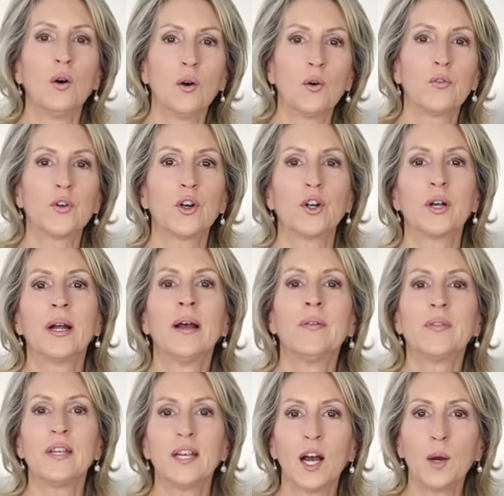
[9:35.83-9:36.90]
over
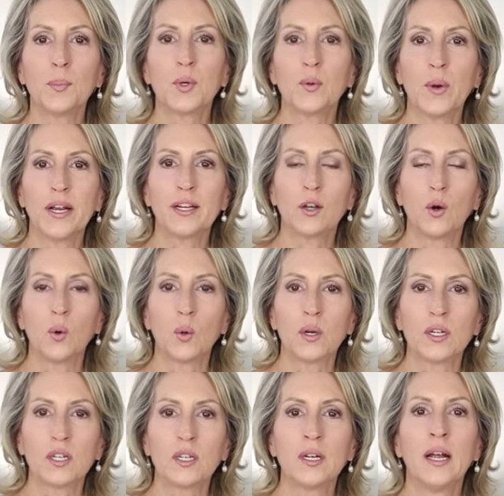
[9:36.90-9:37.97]
the upper right
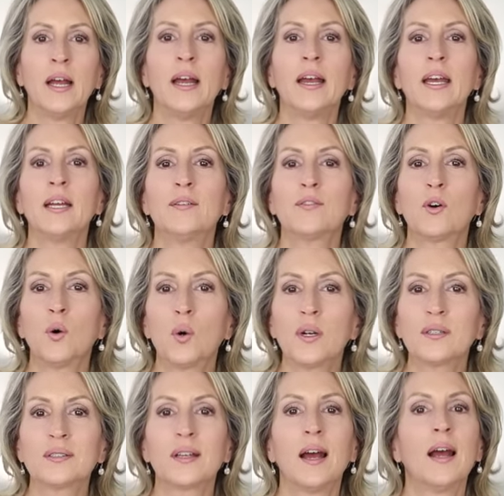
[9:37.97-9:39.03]
corner. And of
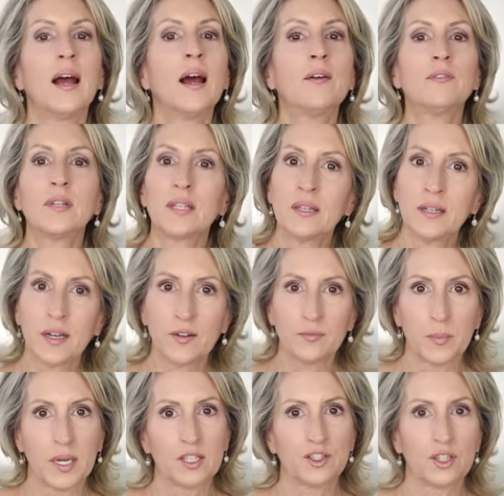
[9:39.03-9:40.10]
course, everything
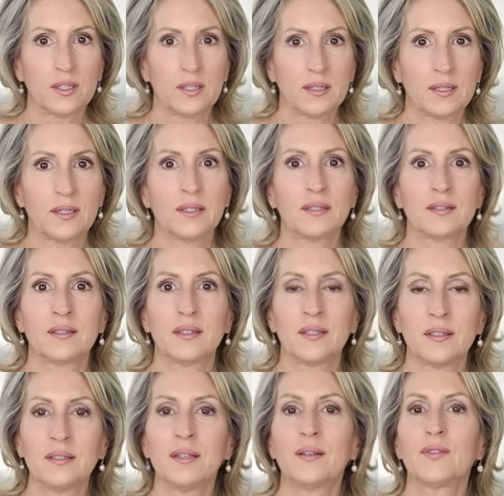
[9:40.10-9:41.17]
I've mentioned is
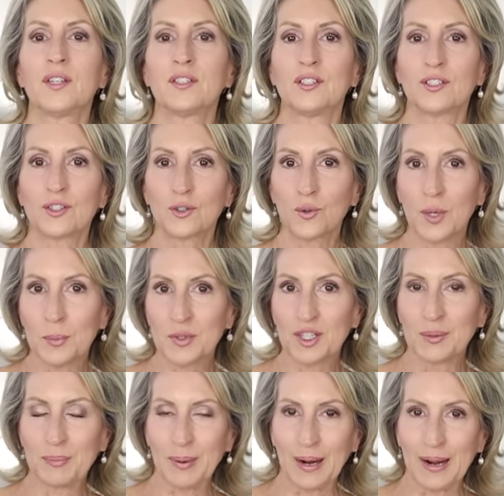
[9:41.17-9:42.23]
in the
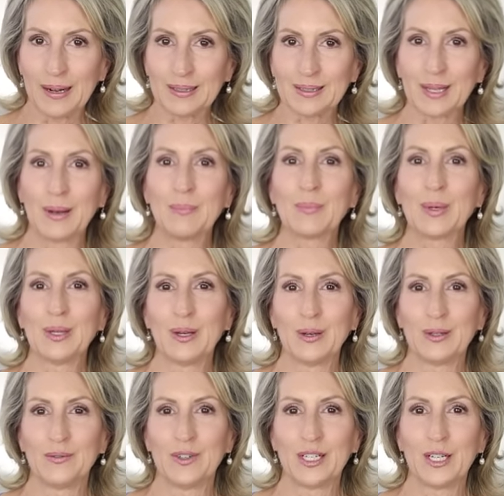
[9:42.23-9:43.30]
description box
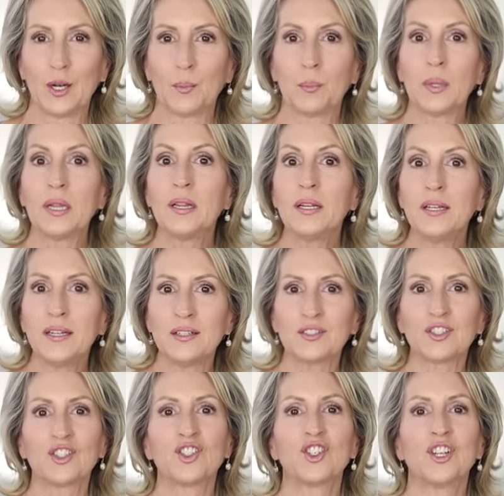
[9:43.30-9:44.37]
below the video.
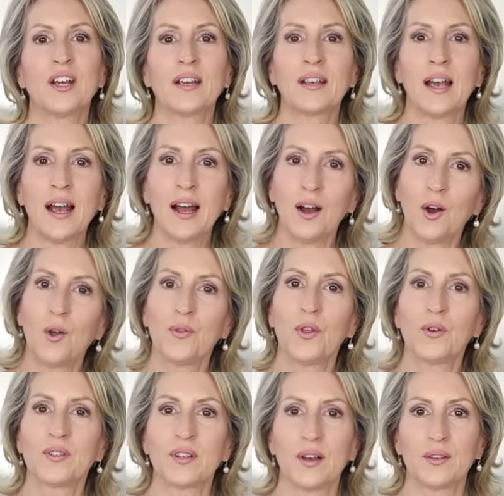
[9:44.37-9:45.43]
Please check out
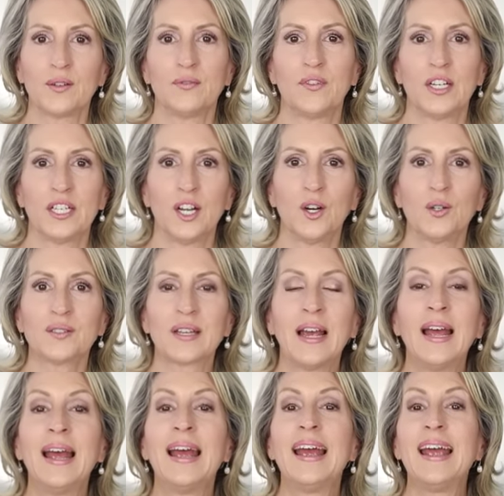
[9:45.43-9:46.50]
those other videos
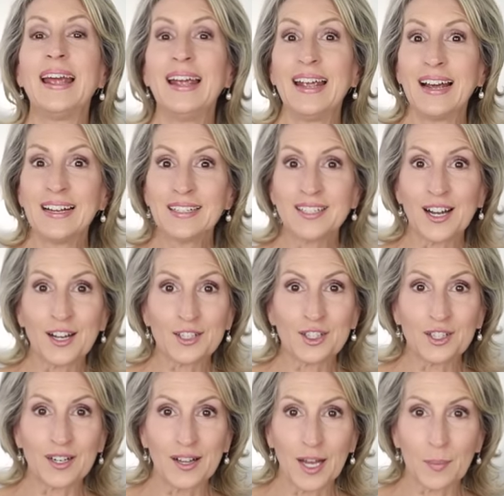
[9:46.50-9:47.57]
and
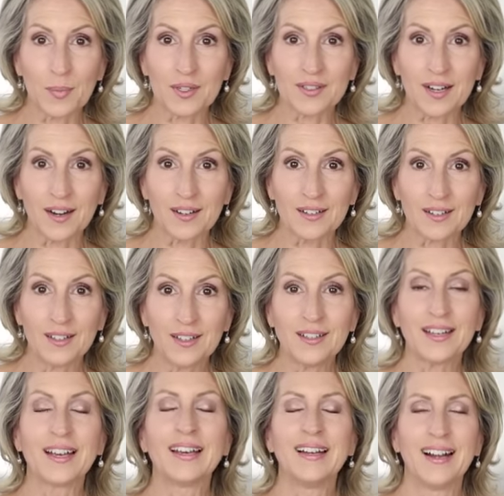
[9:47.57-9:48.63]
Doctor Klaper's
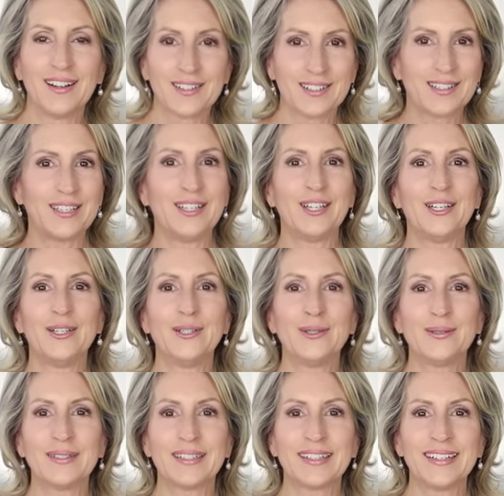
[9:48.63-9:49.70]
article, and I'll see
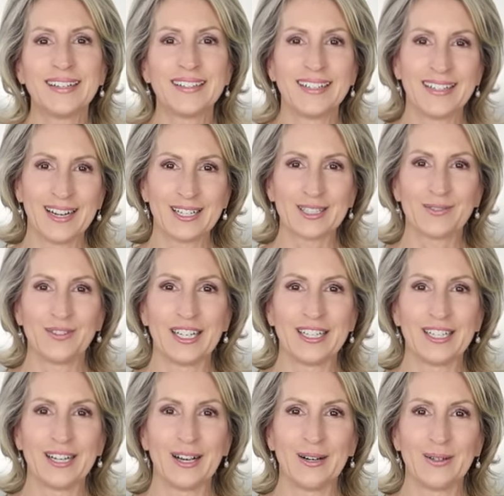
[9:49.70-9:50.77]
you in the next
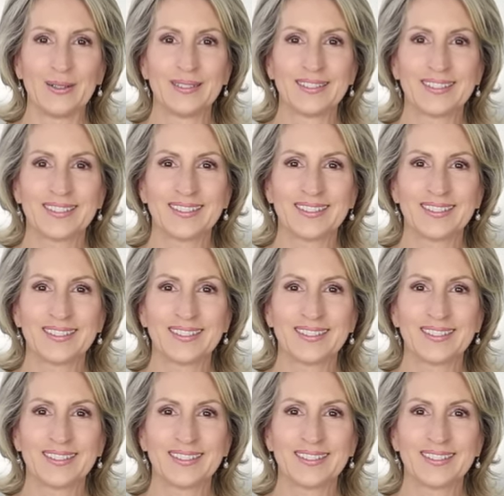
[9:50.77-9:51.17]
video.